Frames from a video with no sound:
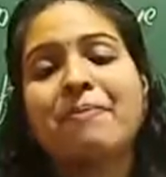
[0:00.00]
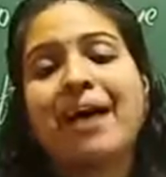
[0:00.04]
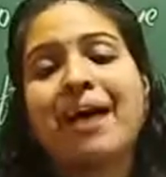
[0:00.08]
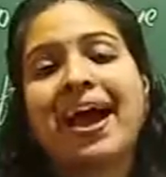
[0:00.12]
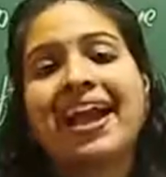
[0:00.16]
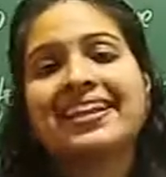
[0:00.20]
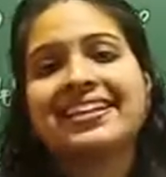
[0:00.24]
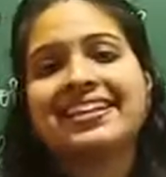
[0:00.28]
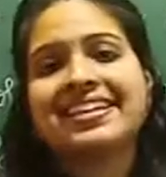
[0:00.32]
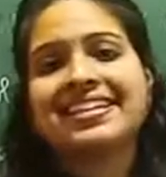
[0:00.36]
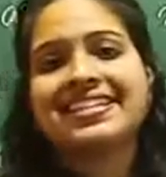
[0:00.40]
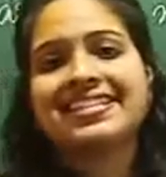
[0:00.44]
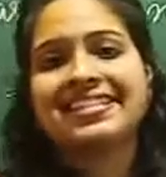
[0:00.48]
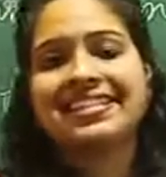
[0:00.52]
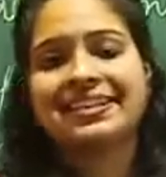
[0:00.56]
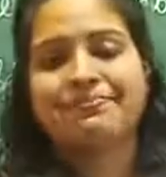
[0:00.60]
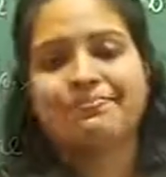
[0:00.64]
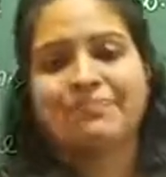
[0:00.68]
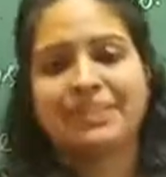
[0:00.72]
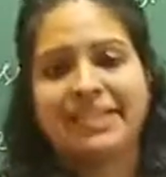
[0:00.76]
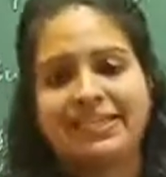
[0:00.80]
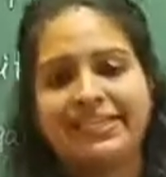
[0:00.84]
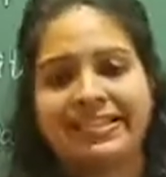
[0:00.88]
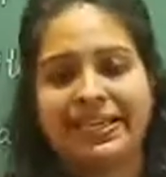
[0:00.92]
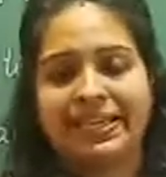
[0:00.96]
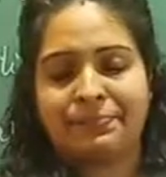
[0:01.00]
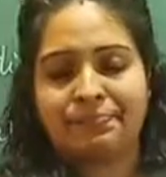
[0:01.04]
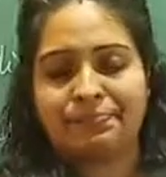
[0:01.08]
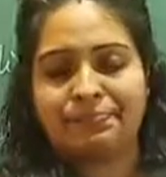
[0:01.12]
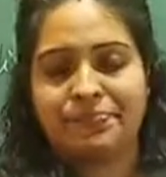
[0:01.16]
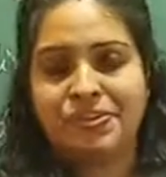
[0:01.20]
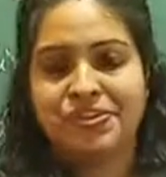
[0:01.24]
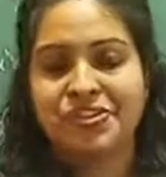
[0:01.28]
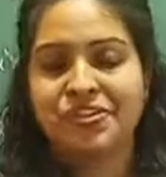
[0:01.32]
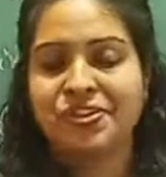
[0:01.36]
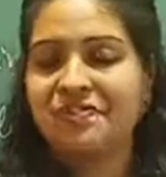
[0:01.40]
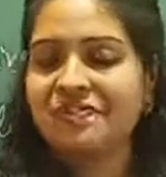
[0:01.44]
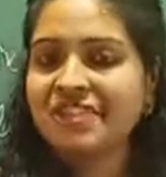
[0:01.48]
minus symbol there.
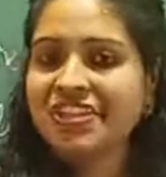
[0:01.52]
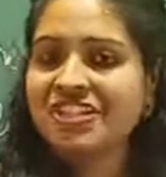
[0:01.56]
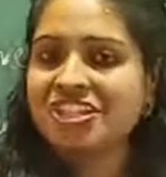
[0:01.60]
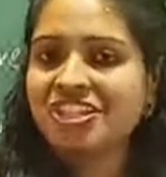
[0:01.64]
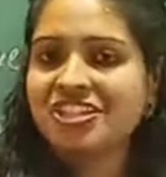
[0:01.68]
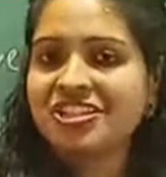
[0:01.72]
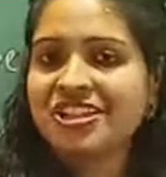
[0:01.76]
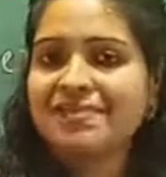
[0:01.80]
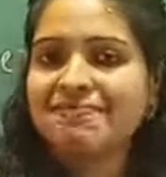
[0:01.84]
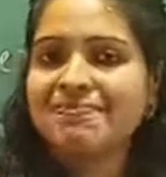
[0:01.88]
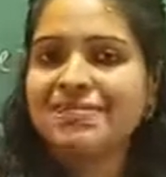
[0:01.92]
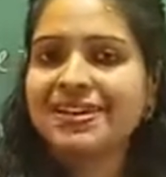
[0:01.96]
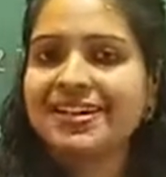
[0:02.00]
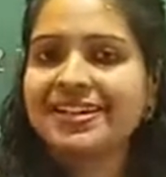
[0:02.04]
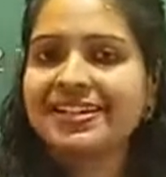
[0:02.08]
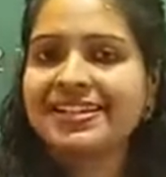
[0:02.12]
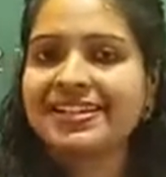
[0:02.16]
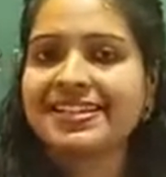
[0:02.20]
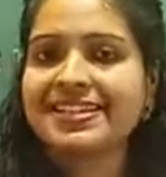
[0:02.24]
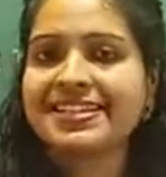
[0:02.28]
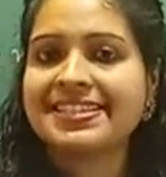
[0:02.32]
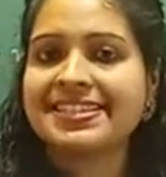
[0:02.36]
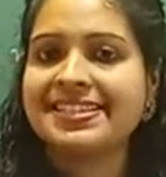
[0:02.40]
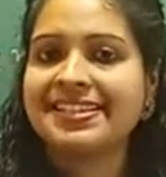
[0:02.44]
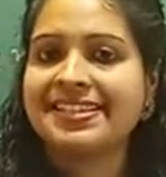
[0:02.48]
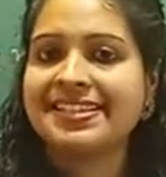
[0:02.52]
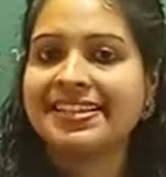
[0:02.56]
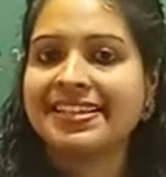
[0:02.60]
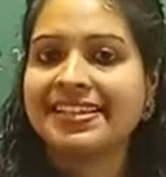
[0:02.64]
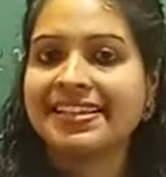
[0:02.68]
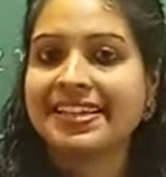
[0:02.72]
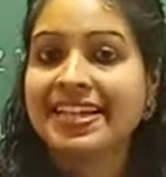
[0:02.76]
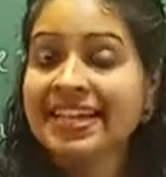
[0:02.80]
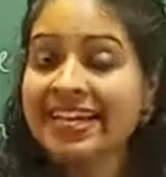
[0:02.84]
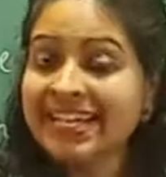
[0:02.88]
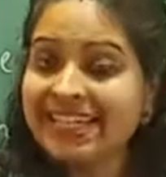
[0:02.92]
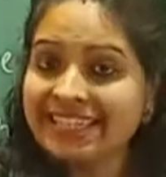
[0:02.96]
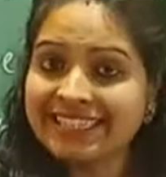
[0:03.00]
So which number it is?
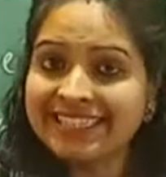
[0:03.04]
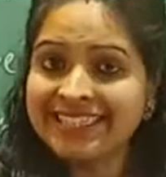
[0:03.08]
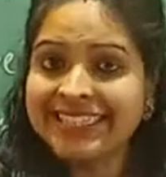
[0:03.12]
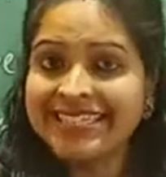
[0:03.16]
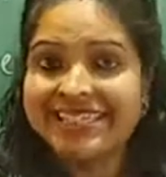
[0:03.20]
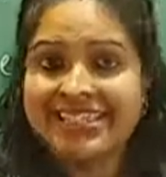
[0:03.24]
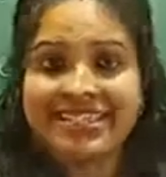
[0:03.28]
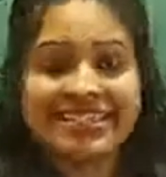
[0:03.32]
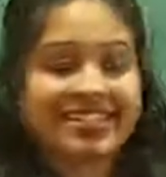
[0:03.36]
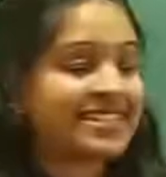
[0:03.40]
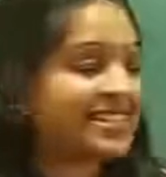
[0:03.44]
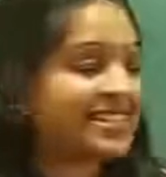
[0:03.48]
This